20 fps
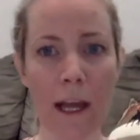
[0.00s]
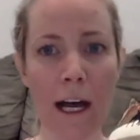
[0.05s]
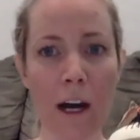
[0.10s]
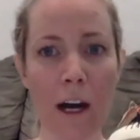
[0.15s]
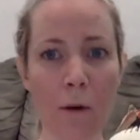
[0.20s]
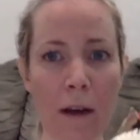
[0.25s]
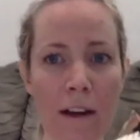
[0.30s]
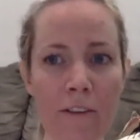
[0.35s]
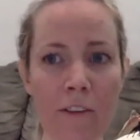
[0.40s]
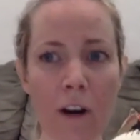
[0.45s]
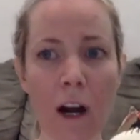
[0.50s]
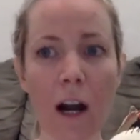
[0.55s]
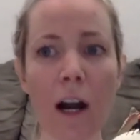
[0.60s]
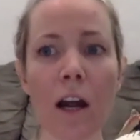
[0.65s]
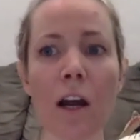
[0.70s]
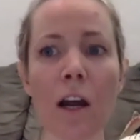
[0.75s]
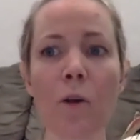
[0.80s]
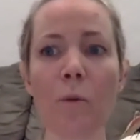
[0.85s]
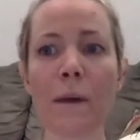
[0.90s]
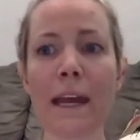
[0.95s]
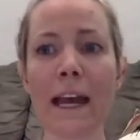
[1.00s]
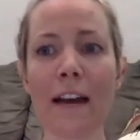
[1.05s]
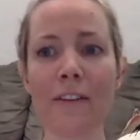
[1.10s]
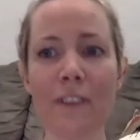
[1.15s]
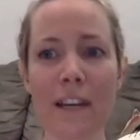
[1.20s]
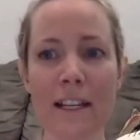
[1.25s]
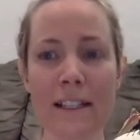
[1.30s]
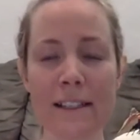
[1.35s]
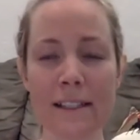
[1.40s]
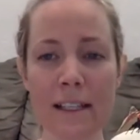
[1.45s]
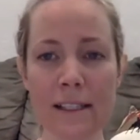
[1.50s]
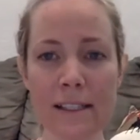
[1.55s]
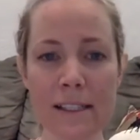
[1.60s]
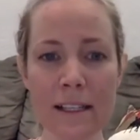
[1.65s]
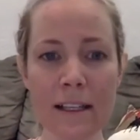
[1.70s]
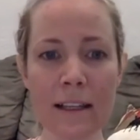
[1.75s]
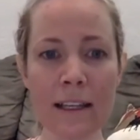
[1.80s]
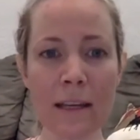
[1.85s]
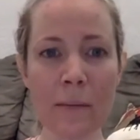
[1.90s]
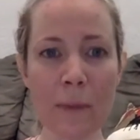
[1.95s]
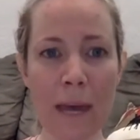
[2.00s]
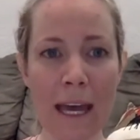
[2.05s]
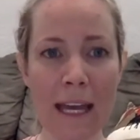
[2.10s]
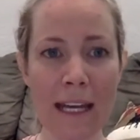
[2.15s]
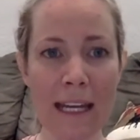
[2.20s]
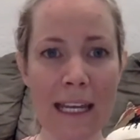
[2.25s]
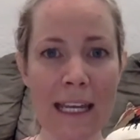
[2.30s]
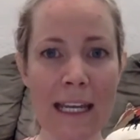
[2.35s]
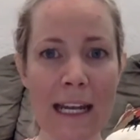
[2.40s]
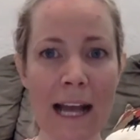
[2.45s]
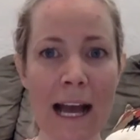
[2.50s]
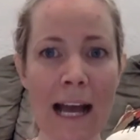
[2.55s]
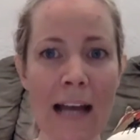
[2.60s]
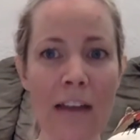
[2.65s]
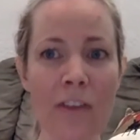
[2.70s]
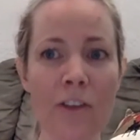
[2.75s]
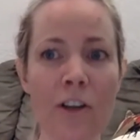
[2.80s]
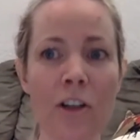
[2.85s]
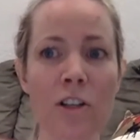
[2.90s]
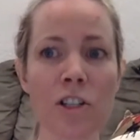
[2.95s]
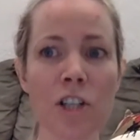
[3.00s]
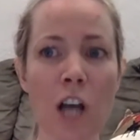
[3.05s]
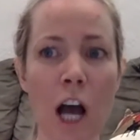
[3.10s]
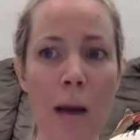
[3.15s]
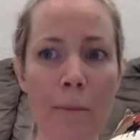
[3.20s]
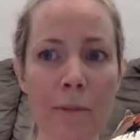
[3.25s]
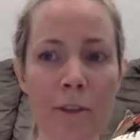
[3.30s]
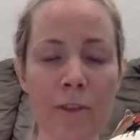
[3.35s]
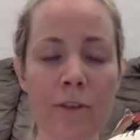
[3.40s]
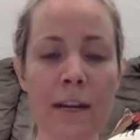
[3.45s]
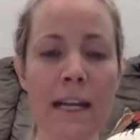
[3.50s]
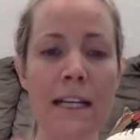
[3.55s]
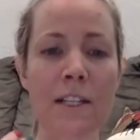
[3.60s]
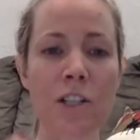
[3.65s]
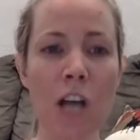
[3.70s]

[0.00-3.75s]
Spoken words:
However, we have consistently been in either top 3,